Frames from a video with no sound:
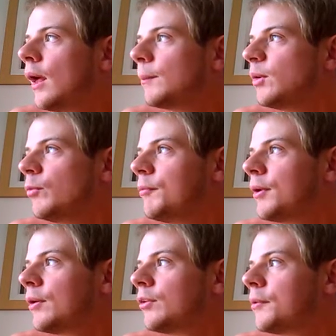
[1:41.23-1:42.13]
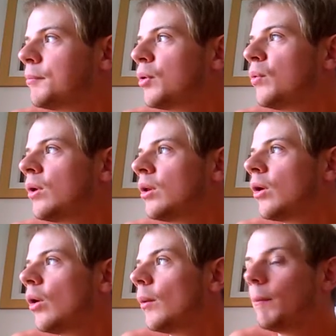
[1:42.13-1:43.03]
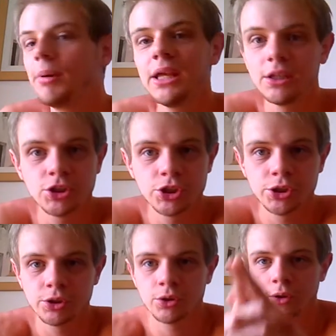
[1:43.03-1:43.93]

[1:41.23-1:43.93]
I mean, we are going to the pool a lot. A beach.